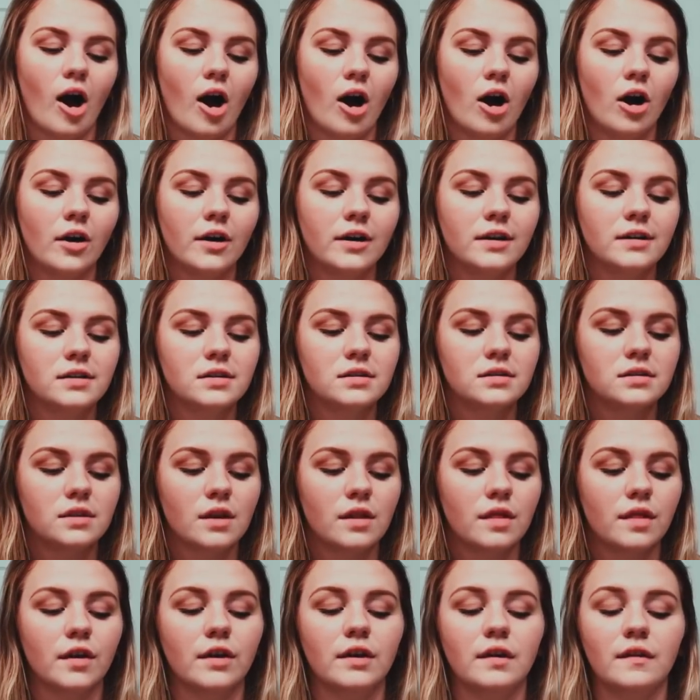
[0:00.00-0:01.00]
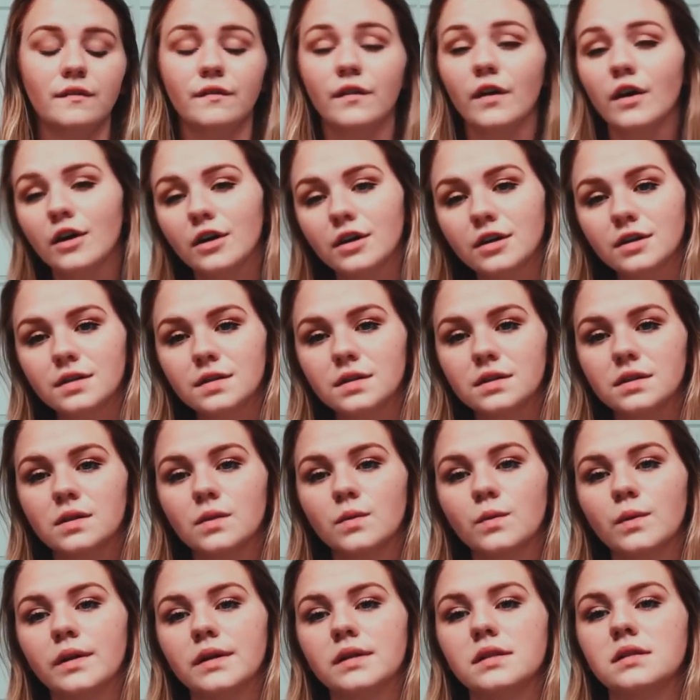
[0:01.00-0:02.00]
August 31st
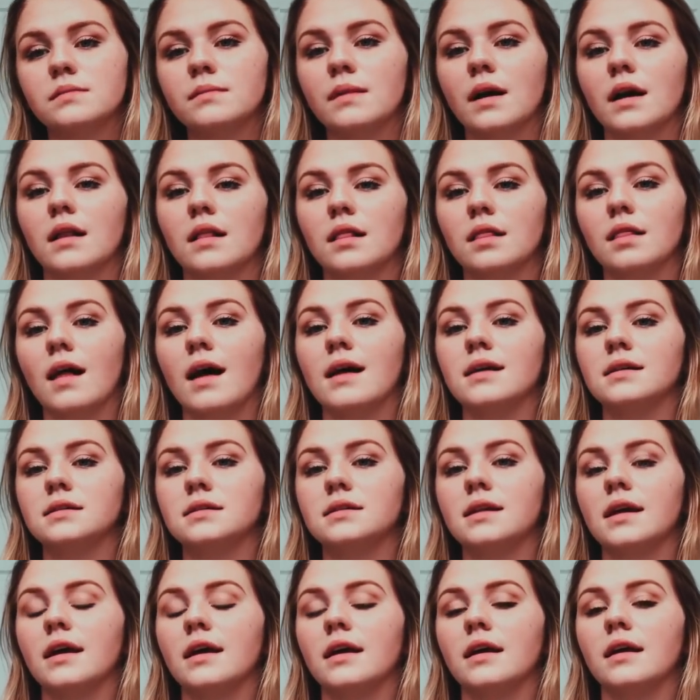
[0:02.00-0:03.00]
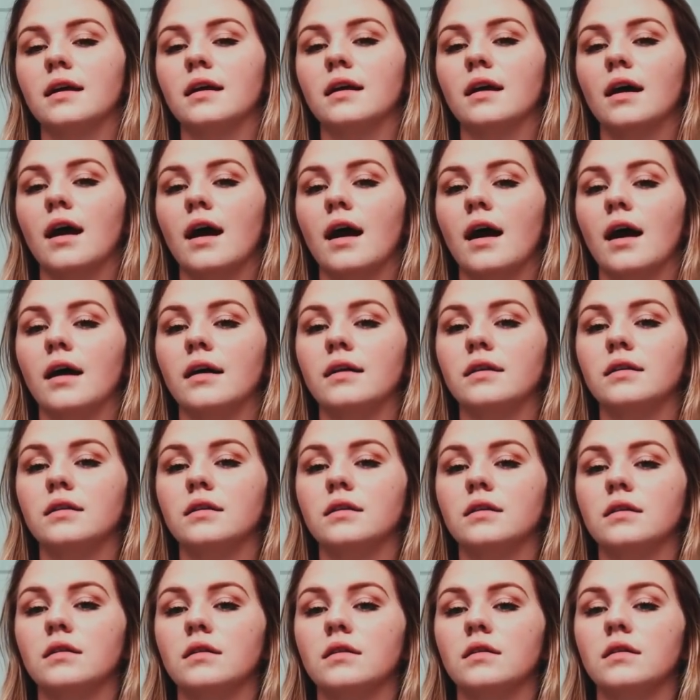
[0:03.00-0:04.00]
was my last day at
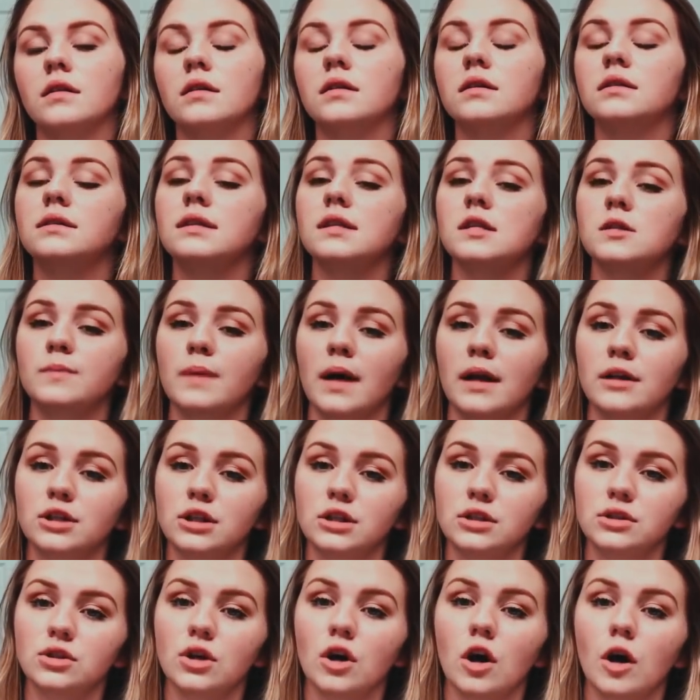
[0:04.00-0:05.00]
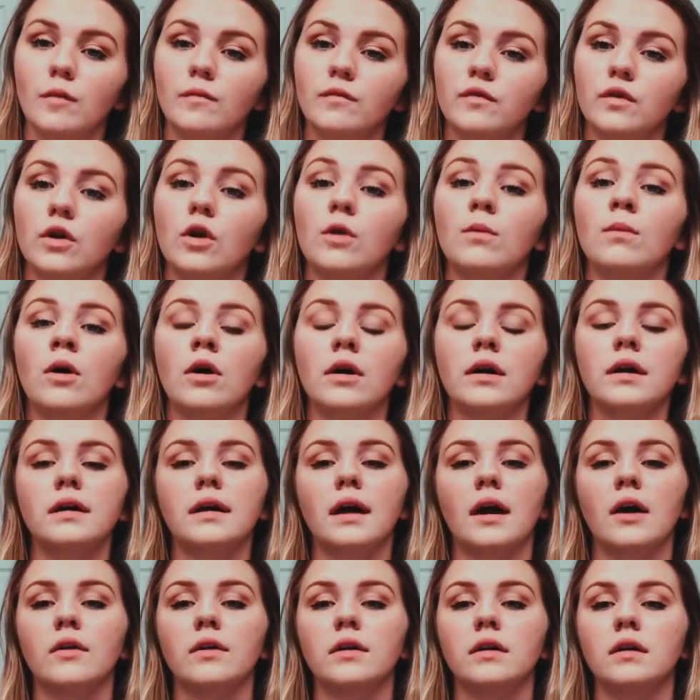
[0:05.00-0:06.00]
the dispatching job for Okmulgee
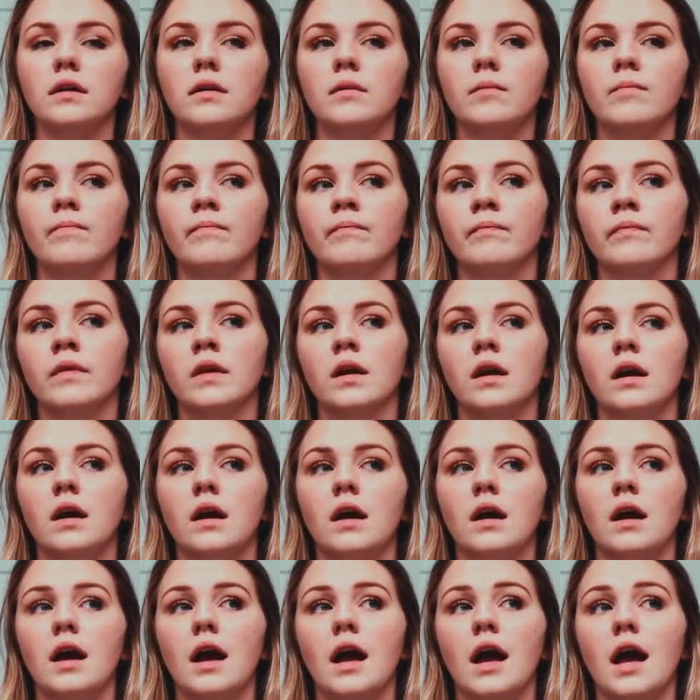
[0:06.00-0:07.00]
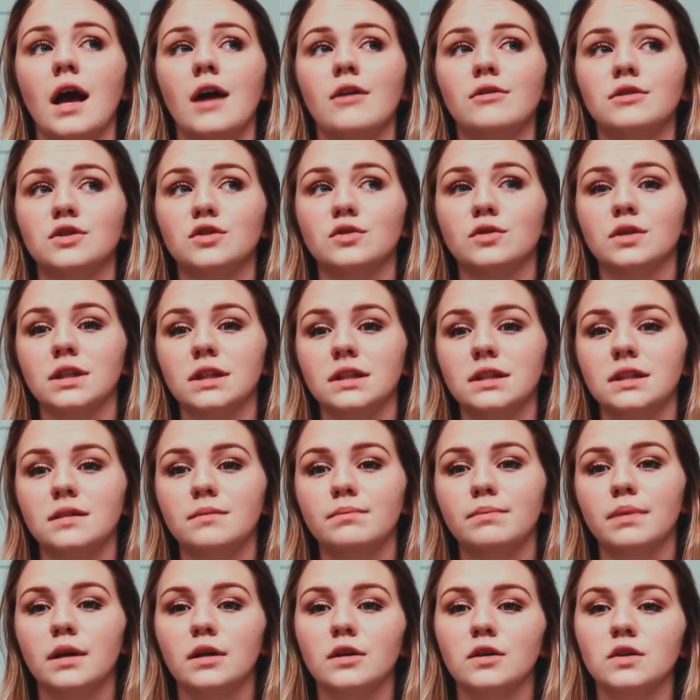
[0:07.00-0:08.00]
County. It was really
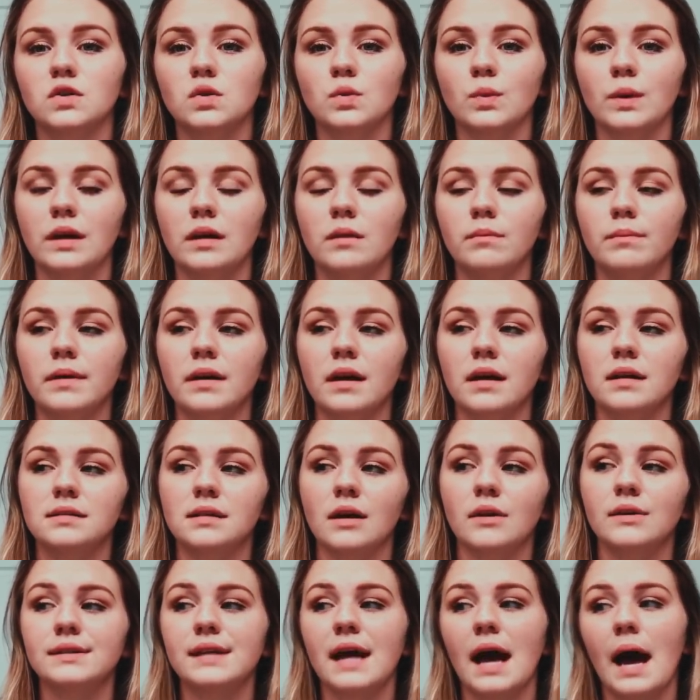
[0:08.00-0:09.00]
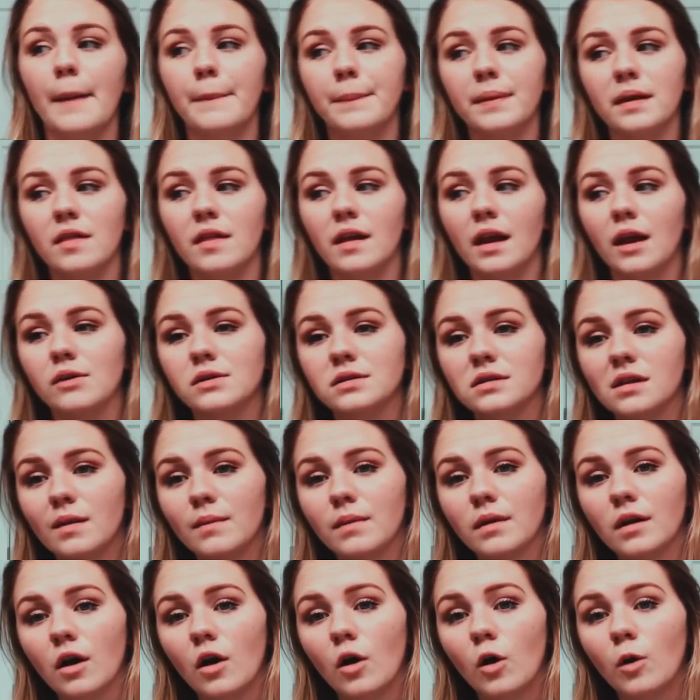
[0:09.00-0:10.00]
bittersweet because I was happy that I was
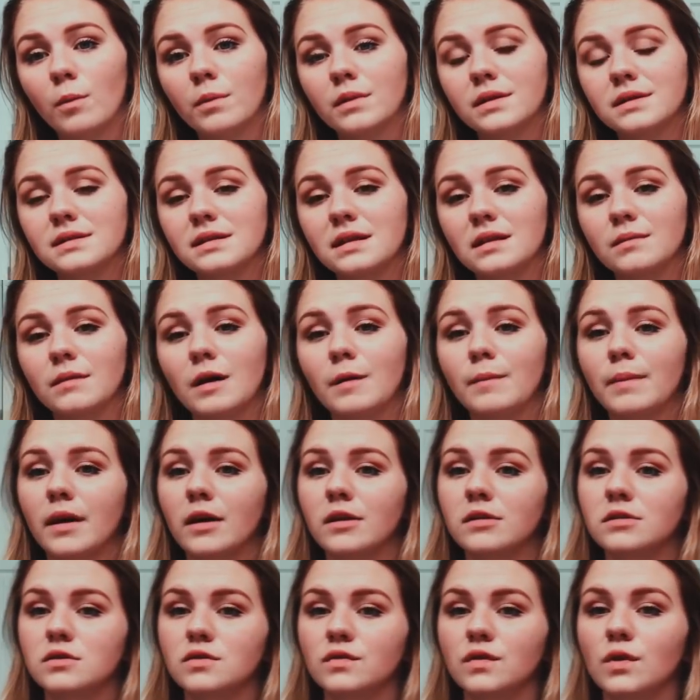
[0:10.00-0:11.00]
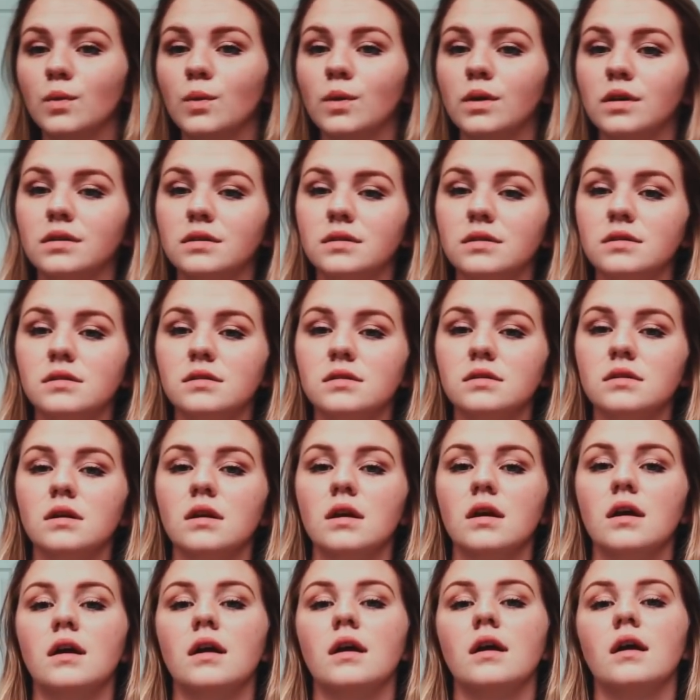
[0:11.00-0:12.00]
coming home and seeing my parents for once,
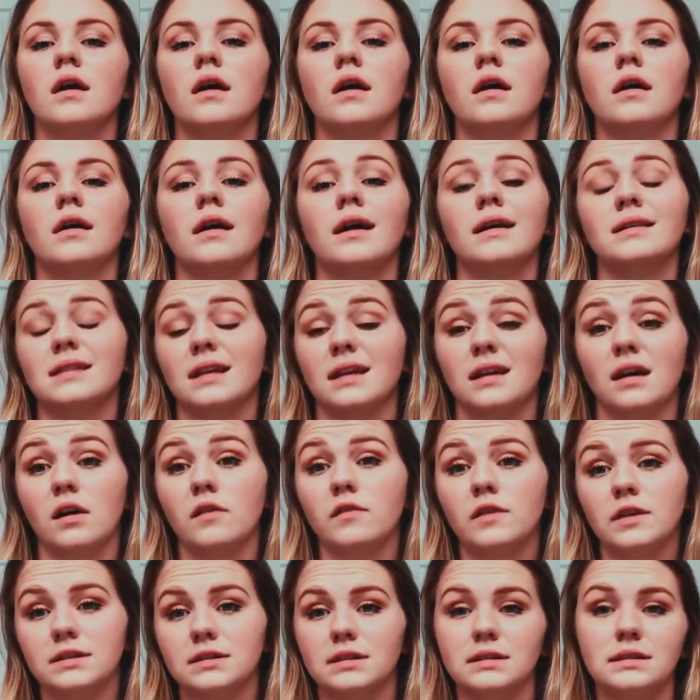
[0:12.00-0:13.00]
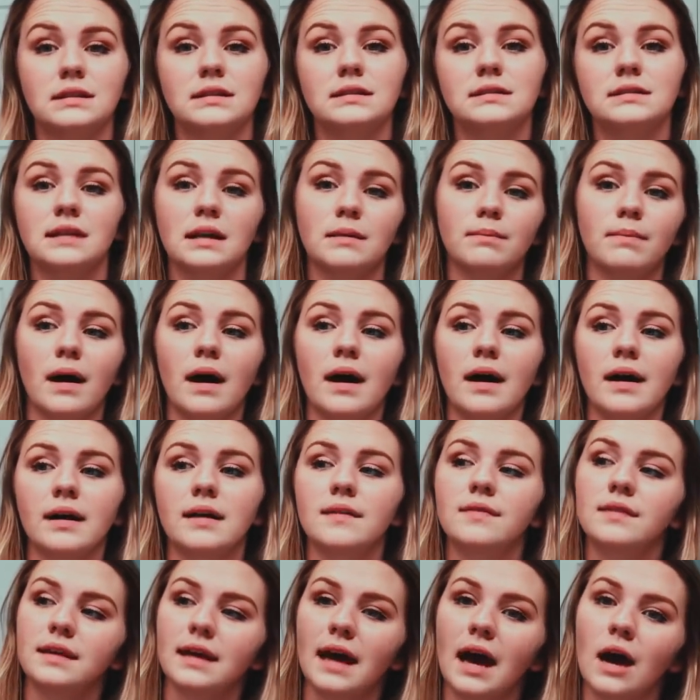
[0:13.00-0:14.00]
because I obviously didn't say bye
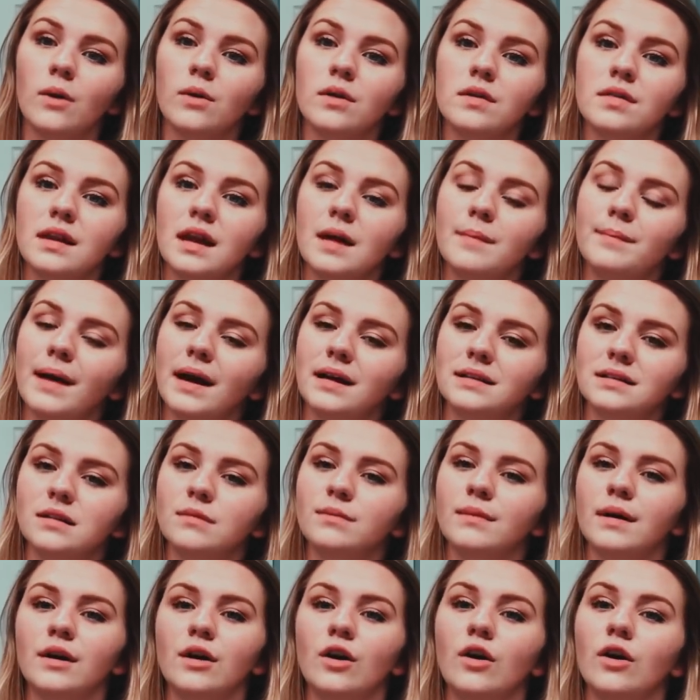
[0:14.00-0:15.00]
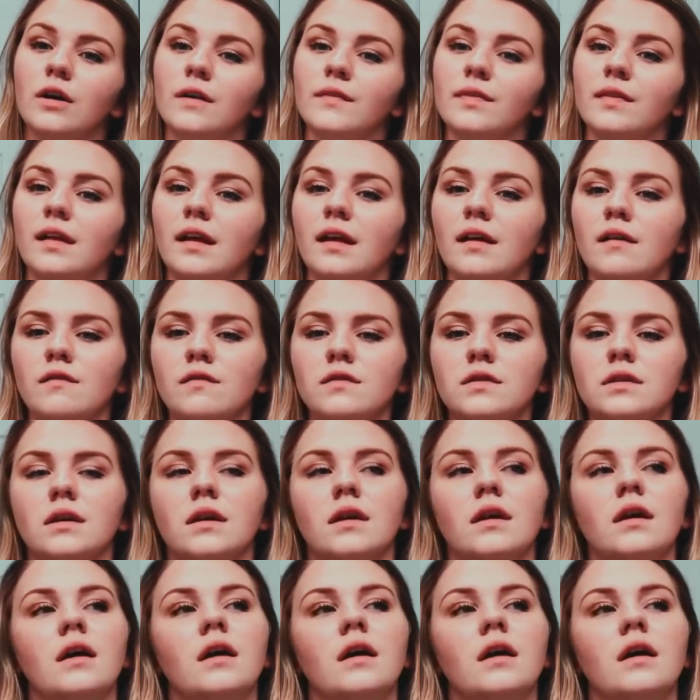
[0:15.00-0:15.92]
in the hour that I packed up my car and left.